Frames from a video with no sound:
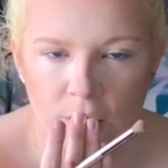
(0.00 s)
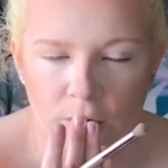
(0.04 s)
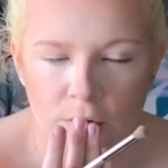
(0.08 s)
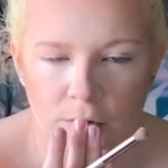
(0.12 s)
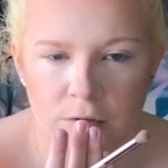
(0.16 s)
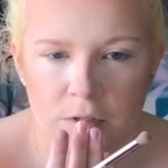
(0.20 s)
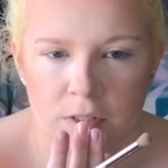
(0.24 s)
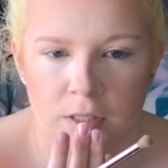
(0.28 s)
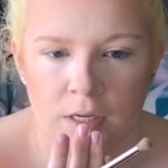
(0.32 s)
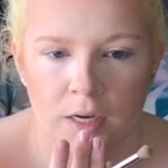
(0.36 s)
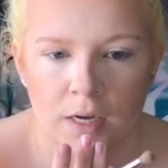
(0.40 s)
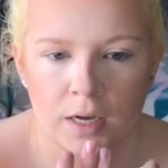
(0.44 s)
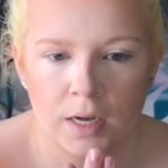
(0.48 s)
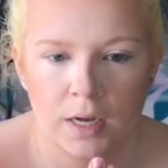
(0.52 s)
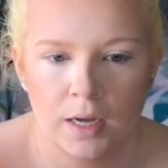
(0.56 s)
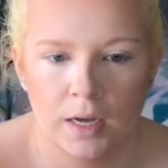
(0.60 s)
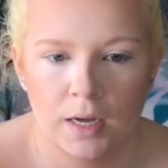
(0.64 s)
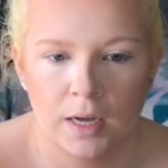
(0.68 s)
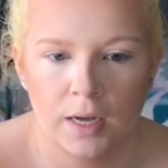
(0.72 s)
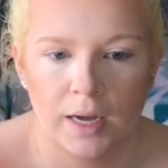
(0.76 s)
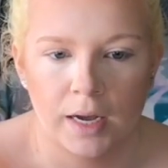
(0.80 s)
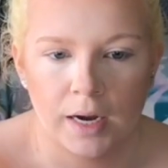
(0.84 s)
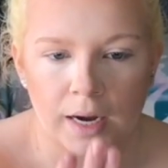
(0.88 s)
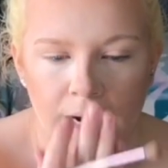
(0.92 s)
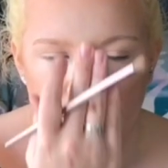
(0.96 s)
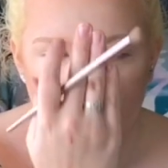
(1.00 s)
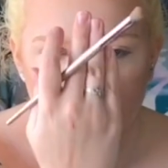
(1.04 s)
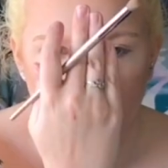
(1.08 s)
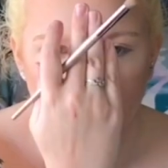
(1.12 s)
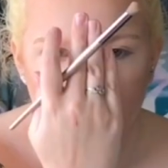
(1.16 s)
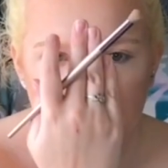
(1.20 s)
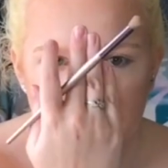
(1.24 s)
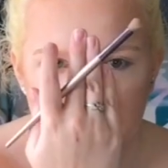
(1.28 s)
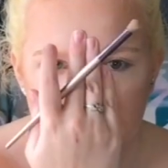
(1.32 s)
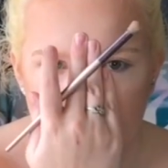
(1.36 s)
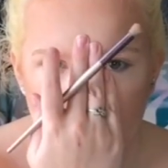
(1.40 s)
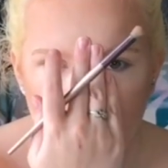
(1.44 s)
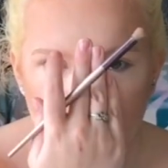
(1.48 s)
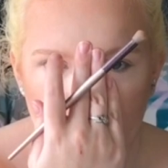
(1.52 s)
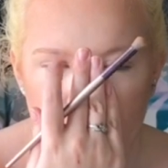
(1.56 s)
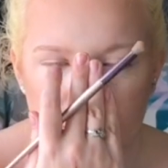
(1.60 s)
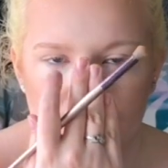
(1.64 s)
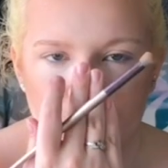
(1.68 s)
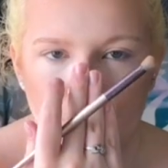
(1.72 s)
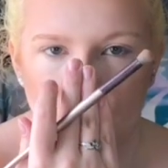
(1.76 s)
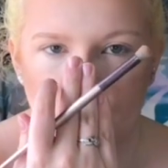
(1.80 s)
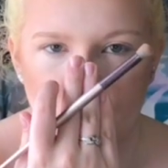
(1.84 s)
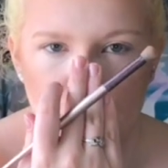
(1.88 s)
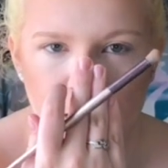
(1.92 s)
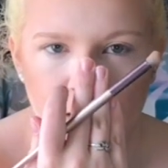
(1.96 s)
nose, it kind of brings it all
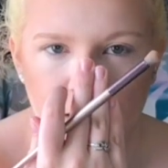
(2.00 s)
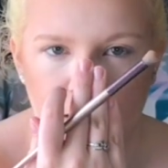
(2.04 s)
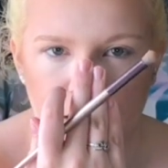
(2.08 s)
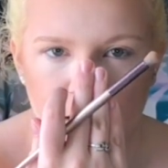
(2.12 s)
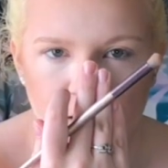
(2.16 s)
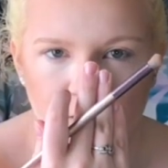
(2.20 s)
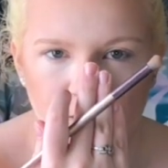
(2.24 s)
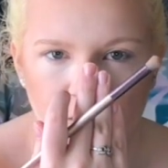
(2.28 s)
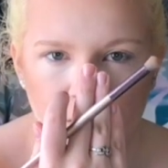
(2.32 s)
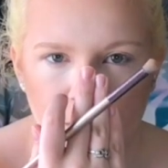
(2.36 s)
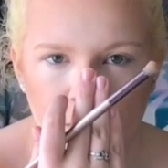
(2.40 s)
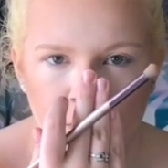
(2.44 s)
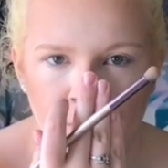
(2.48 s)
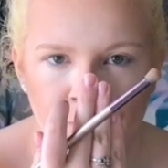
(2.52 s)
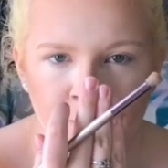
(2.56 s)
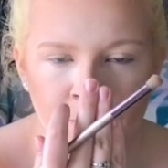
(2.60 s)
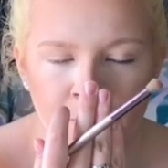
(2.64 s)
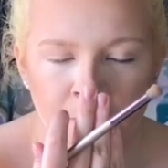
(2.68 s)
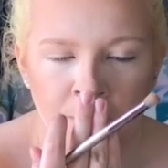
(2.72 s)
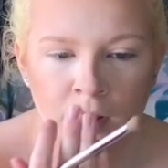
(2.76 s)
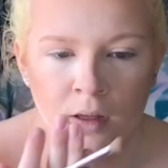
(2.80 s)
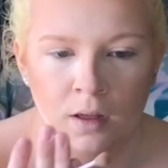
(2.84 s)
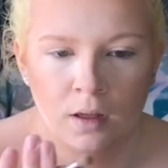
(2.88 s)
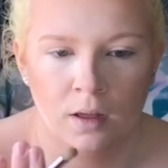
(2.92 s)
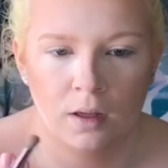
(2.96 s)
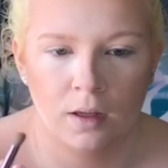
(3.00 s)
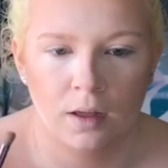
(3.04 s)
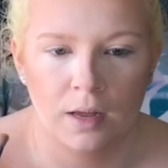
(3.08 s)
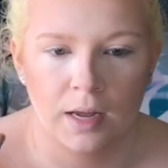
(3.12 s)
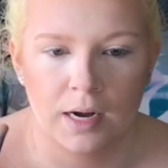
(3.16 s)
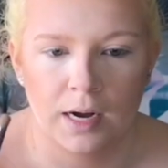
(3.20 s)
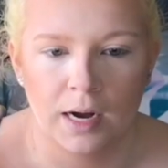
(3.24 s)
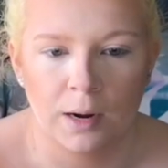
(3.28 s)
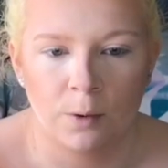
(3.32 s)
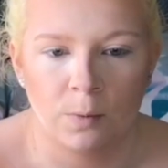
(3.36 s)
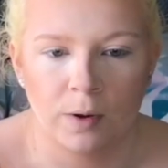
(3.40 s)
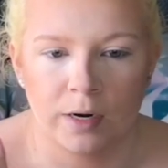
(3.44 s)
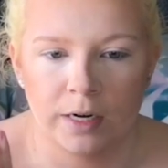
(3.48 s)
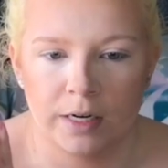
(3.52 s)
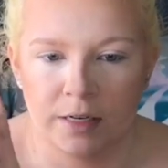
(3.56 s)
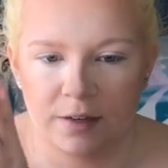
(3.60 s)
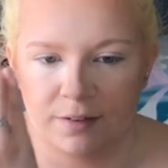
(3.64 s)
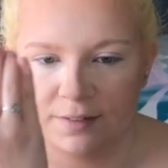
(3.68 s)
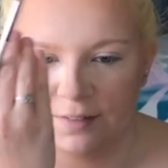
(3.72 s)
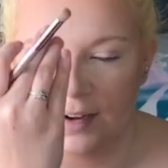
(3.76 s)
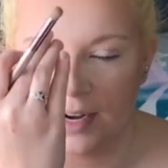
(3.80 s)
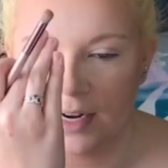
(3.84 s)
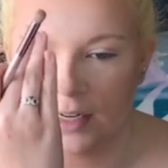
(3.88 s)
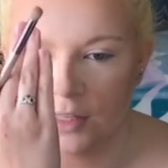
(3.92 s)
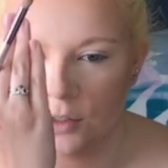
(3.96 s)
to one level. And I want to
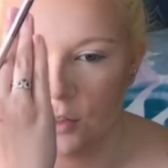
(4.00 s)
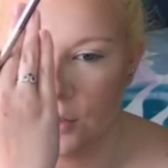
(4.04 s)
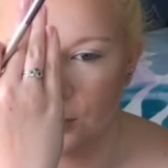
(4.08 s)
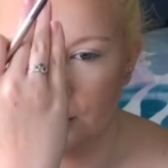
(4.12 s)
define